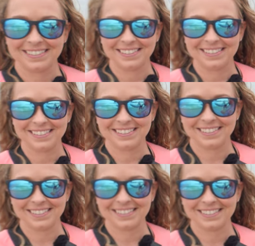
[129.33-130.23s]

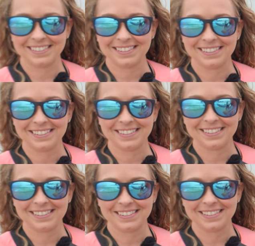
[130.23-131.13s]

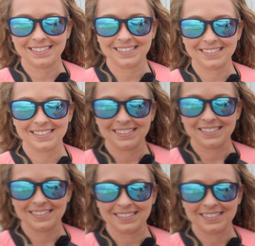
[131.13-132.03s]

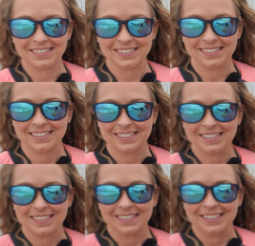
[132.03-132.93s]

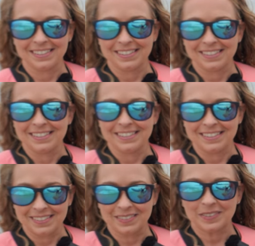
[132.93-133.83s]

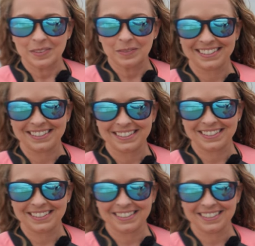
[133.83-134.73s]

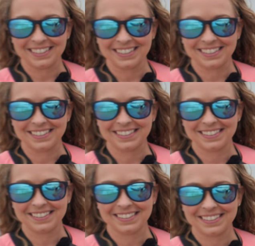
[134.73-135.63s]

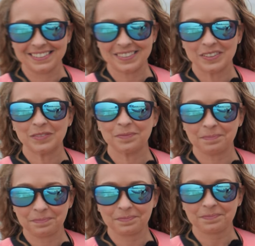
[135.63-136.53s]

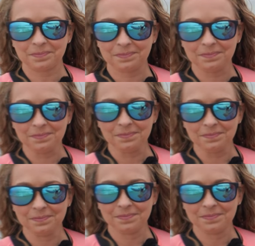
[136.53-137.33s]
The person shown says nothing.